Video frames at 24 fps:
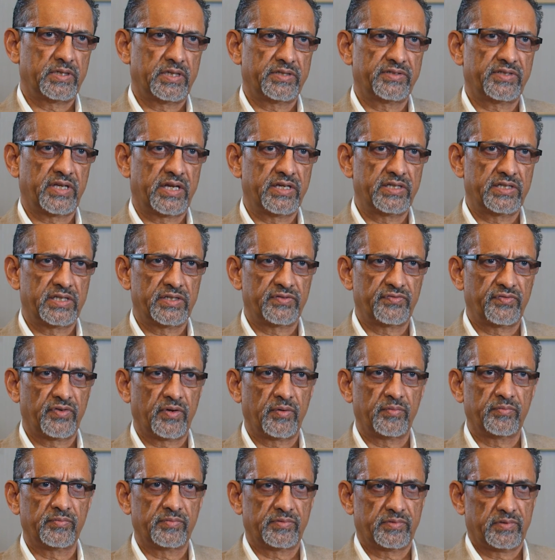a scientist
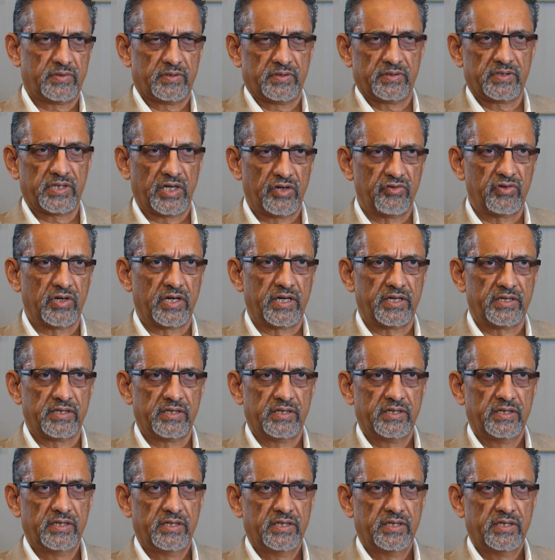from Cleveland,